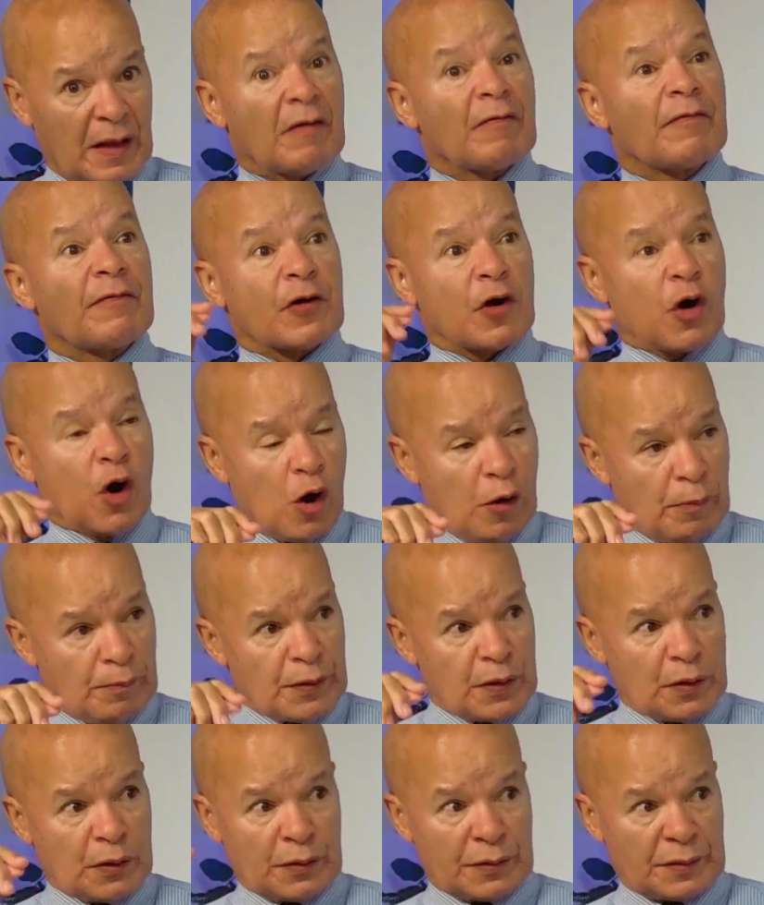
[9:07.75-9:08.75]
from
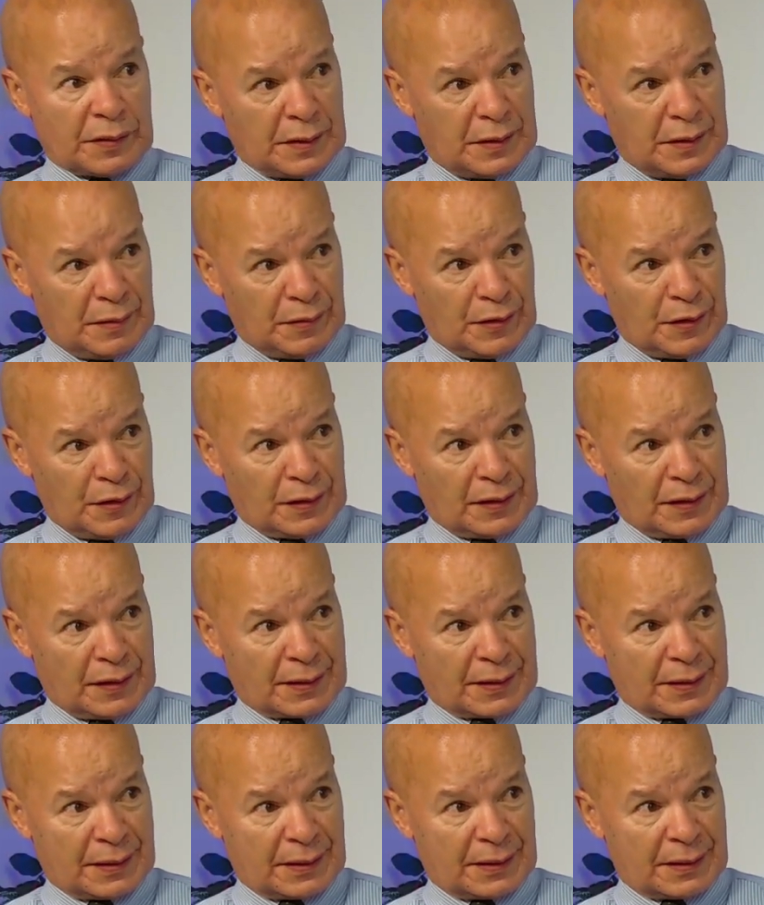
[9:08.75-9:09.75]
those
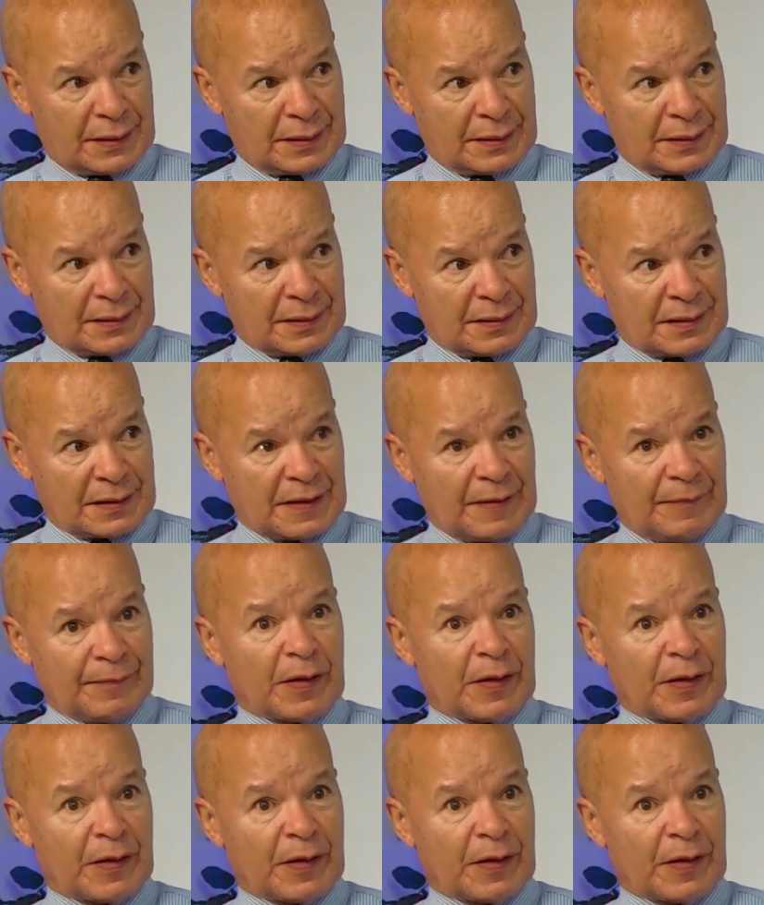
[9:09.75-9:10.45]
communities